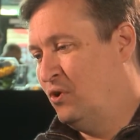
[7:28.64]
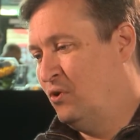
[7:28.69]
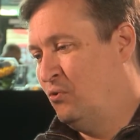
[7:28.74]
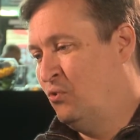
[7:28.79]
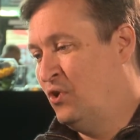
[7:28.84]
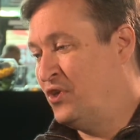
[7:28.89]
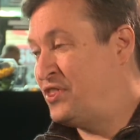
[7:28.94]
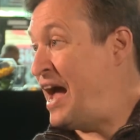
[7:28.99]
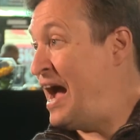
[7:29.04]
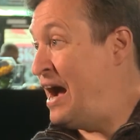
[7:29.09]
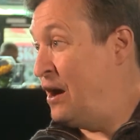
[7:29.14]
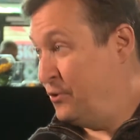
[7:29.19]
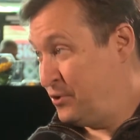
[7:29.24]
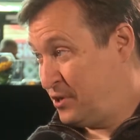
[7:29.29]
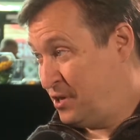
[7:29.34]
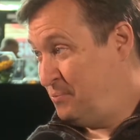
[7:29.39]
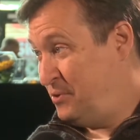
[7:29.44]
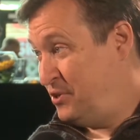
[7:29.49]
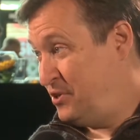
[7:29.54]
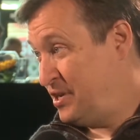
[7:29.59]
without
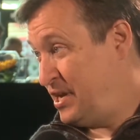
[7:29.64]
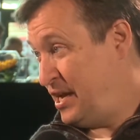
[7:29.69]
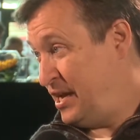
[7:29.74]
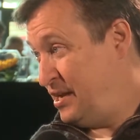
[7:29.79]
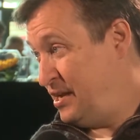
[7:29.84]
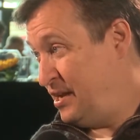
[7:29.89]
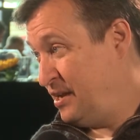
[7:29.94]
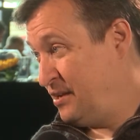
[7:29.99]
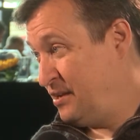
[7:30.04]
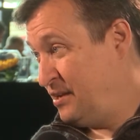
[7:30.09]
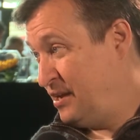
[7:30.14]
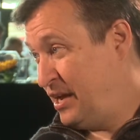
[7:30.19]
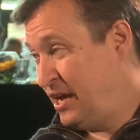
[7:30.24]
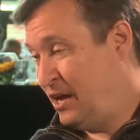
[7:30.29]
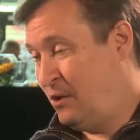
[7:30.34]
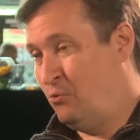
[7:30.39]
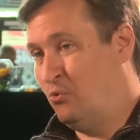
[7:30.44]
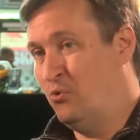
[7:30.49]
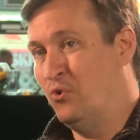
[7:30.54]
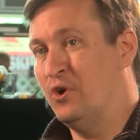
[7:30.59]
communicating,
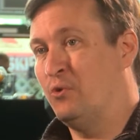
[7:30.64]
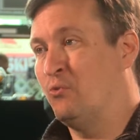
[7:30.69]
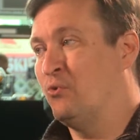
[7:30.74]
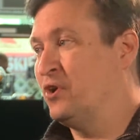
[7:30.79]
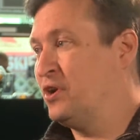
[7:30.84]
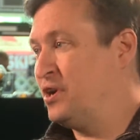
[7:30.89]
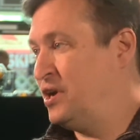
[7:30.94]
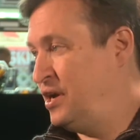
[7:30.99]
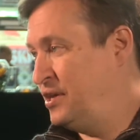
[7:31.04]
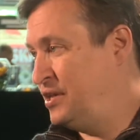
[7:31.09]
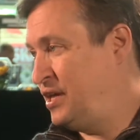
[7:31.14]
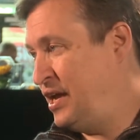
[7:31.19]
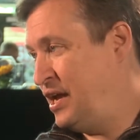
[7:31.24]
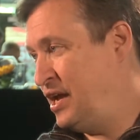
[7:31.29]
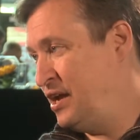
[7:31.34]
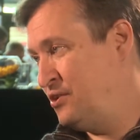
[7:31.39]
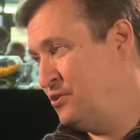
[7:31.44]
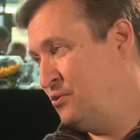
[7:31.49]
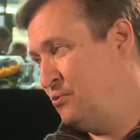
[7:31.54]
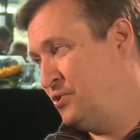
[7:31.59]
and what work can they
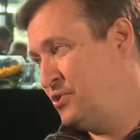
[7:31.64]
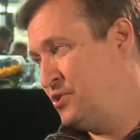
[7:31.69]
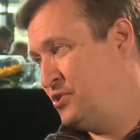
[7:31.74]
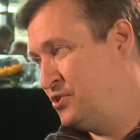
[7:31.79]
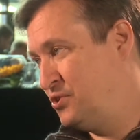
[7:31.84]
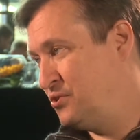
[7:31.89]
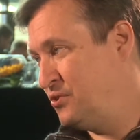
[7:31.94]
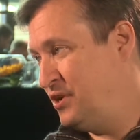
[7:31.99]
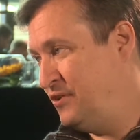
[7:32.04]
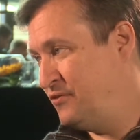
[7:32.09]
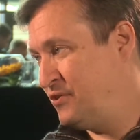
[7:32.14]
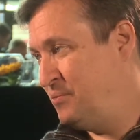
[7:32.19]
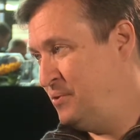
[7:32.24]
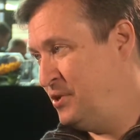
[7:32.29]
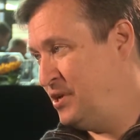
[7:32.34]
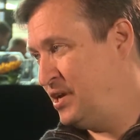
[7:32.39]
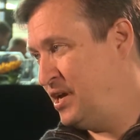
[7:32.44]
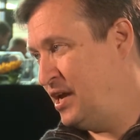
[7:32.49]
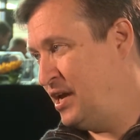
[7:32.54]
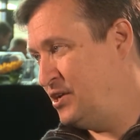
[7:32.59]
handle with a degree of
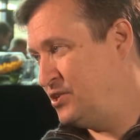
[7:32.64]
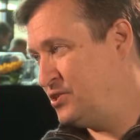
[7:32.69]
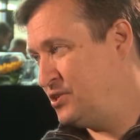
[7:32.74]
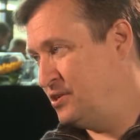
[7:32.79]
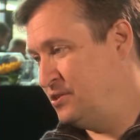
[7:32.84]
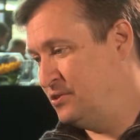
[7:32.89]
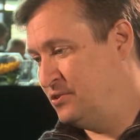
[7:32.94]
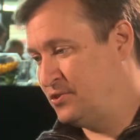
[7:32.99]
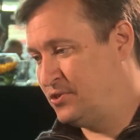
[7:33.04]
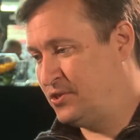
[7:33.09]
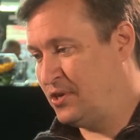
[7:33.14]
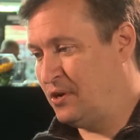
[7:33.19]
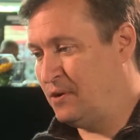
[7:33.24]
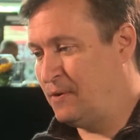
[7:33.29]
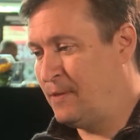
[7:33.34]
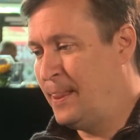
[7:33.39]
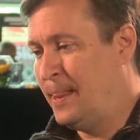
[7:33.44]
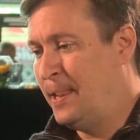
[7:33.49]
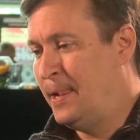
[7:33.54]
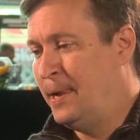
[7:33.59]
communication?
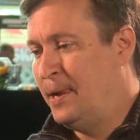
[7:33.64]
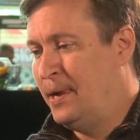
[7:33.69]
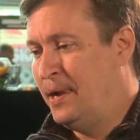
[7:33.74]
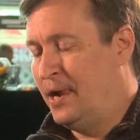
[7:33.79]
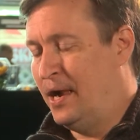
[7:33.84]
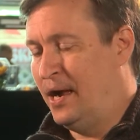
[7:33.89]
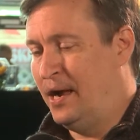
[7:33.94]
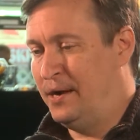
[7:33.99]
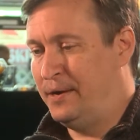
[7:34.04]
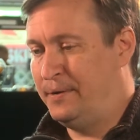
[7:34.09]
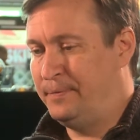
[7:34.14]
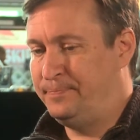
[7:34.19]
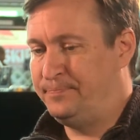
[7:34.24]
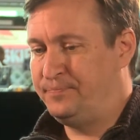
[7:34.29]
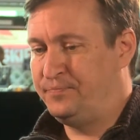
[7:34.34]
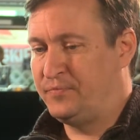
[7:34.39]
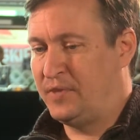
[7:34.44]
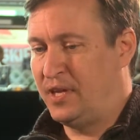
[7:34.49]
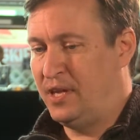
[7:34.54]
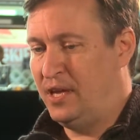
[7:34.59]
So
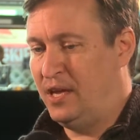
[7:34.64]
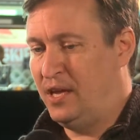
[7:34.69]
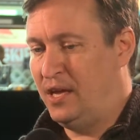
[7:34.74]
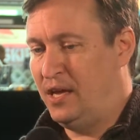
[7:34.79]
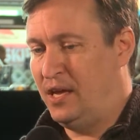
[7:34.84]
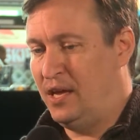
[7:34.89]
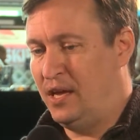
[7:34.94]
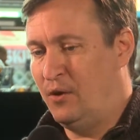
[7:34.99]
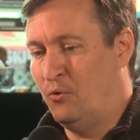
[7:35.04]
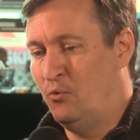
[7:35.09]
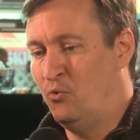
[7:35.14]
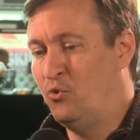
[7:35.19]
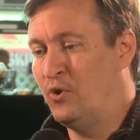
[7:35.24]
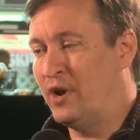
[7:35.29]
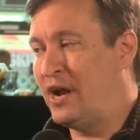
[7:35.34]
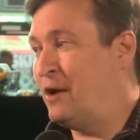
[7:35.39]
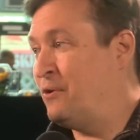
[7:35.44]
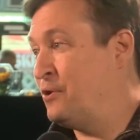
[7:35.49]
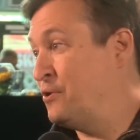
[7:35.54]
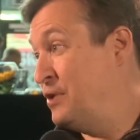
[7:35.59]

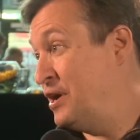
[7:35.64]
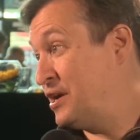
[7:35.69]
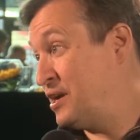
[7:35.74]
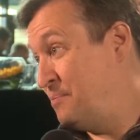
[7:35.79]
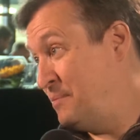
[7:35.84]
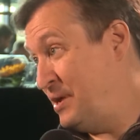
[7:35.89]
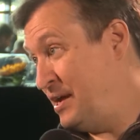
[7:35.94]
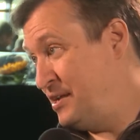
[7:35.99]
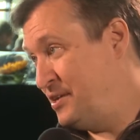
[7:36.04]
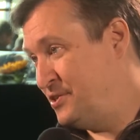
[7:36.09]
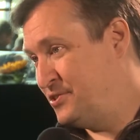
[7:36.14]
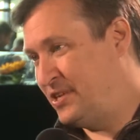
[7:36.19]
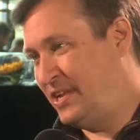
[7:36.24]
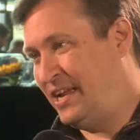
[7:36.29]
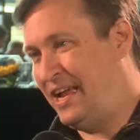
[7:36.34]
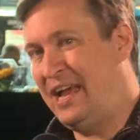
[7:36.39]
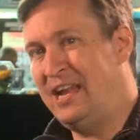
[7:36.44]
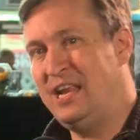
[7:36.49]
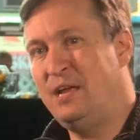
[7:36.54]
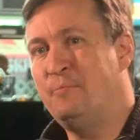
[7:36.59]
what I would recommend is
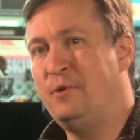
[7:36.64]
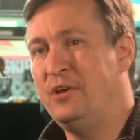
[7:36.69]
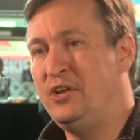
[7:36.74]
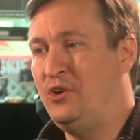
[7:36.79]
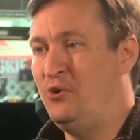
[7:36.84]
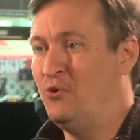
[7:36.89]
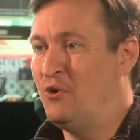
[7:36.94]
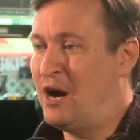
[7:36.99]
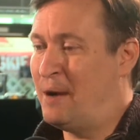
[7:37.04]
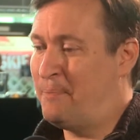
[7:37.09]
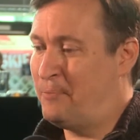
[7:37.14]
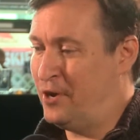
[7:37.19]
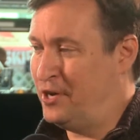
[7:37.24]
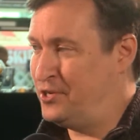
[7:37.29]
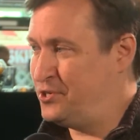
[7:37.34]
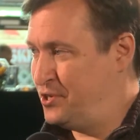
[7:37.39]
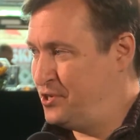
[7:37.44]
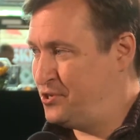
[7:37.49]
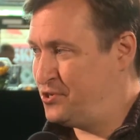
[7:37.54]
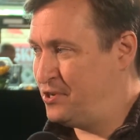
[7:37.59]
that anybody who
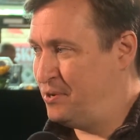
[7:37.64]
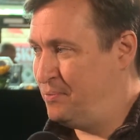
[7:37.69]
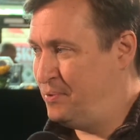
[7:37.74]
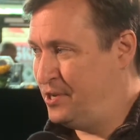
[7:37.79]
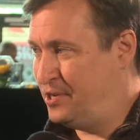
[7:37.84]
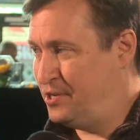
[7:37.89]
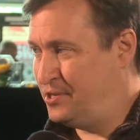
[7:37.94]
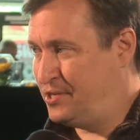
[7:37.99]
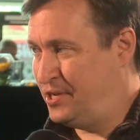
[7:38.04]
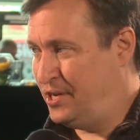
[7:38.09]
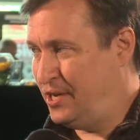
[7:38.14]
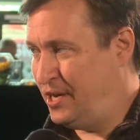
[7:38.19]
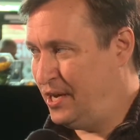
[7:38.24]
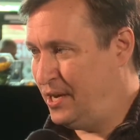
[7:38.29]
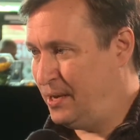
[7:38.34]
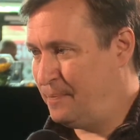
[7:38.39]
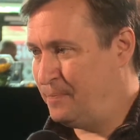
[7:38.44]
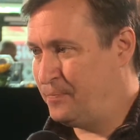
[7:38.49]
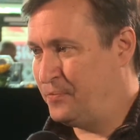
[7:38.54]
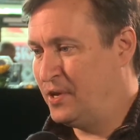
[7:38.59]
operates a distributed
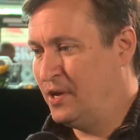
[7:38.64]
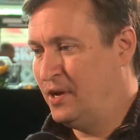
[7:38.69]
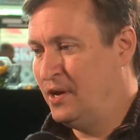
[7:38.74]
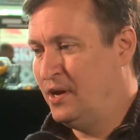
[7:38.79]
team